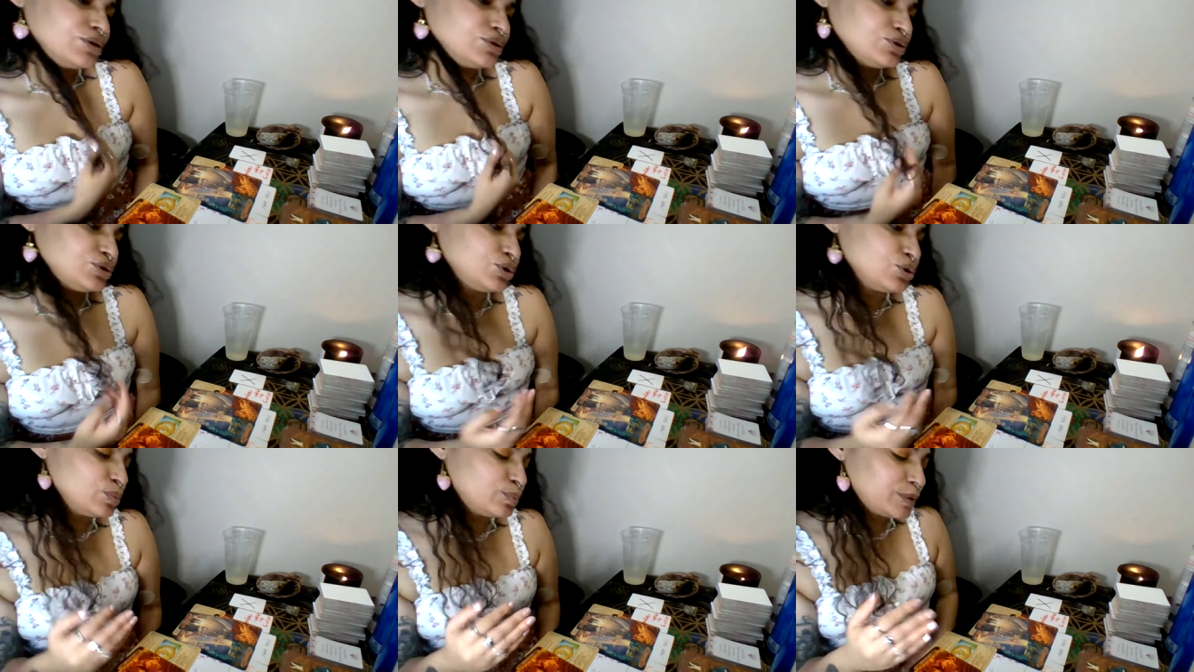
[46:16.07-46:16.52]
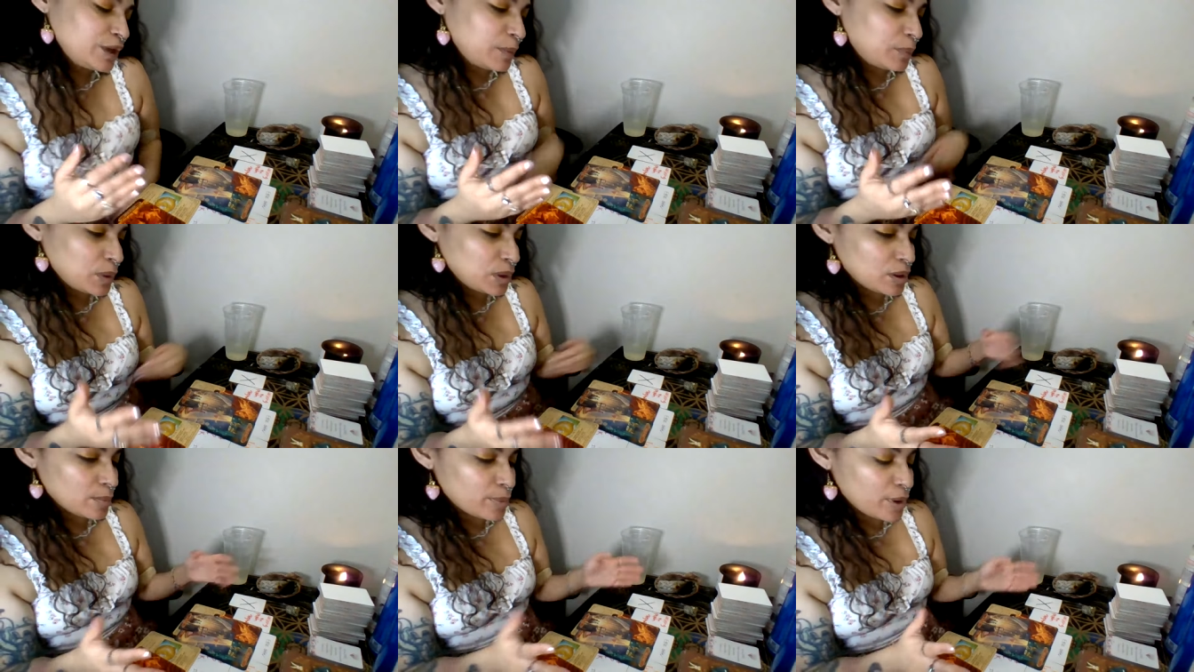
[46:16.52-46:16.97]
two
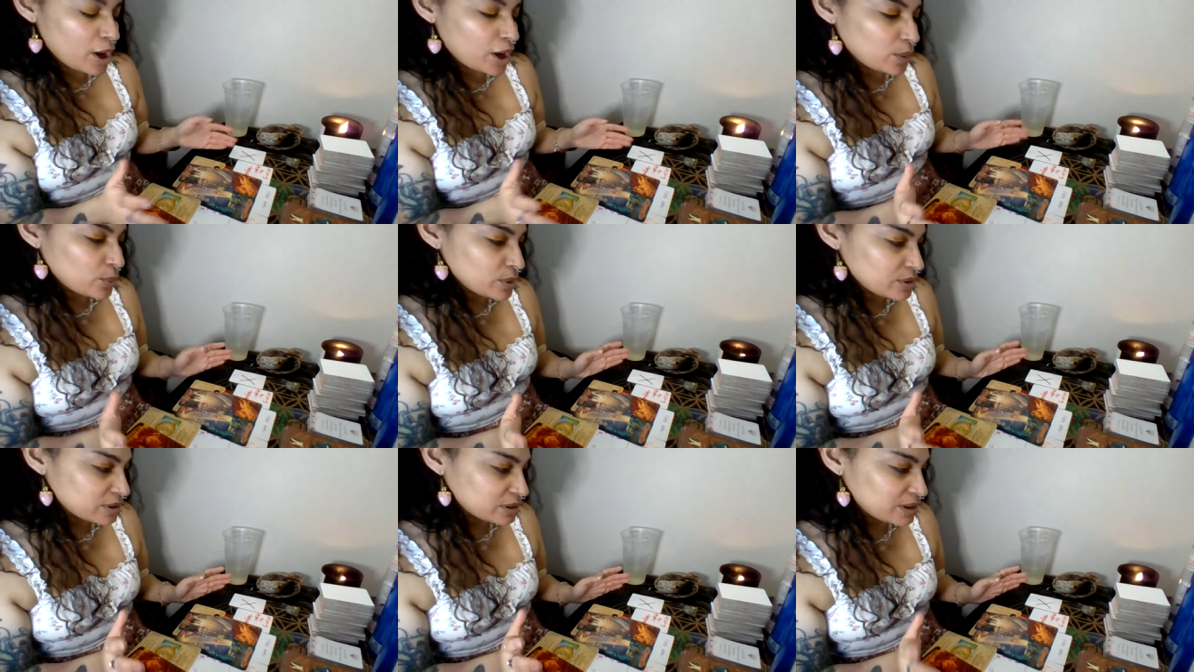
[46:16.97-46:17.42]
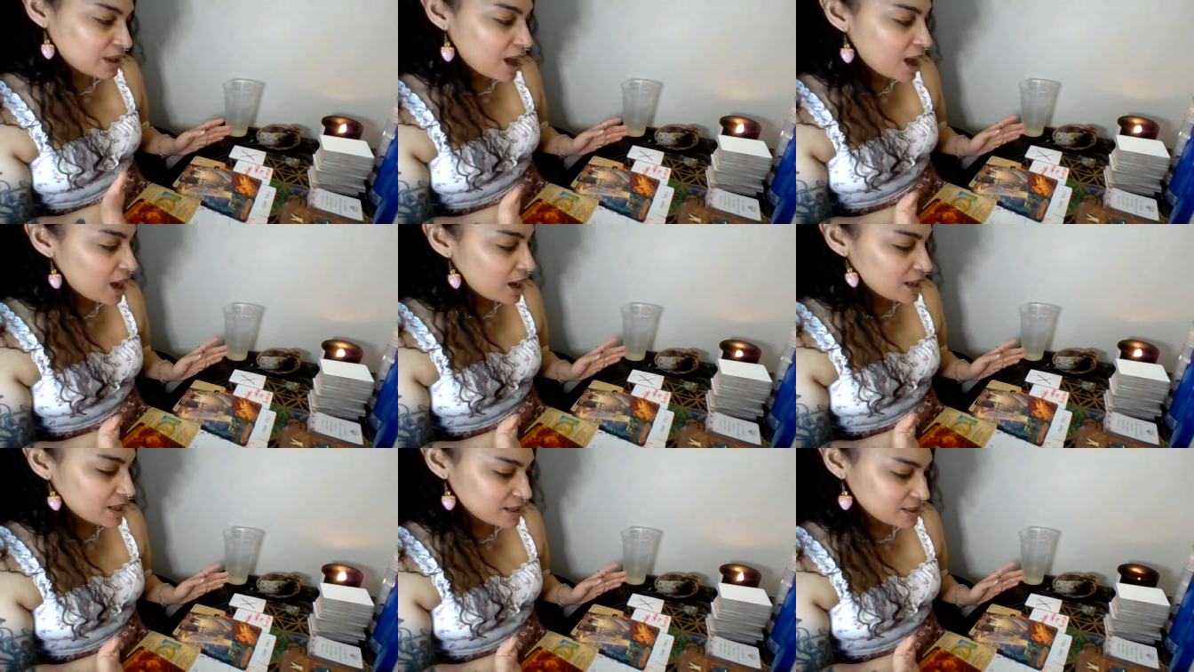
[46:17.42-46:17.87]
people apart with
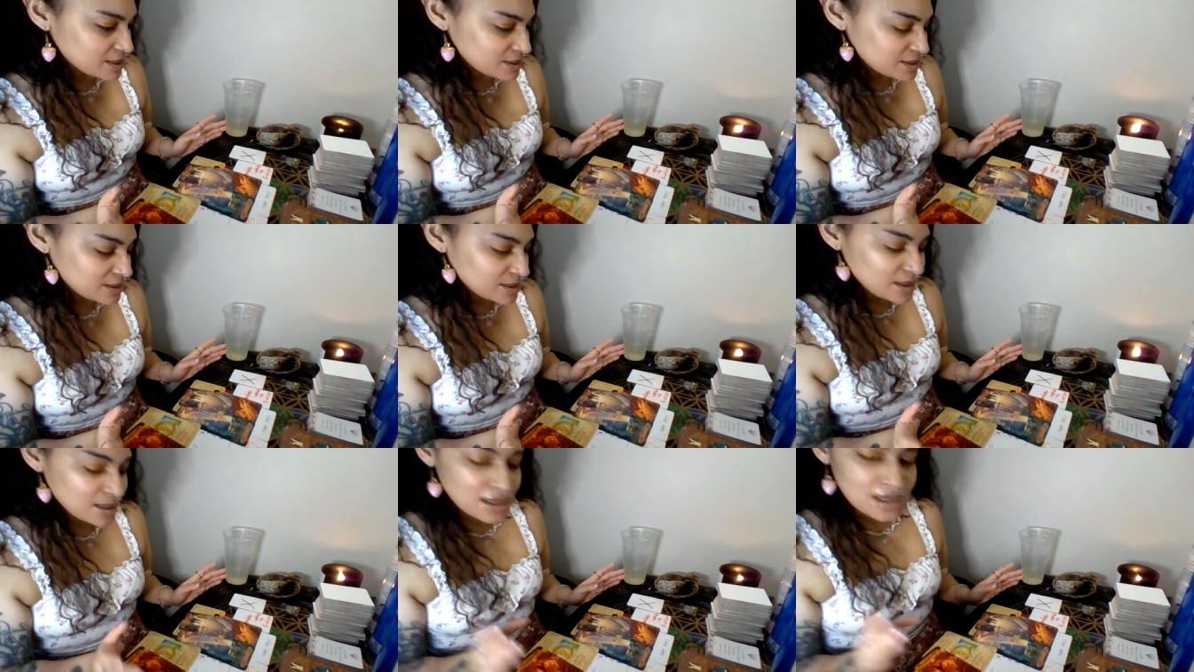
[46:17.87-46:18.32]
lies.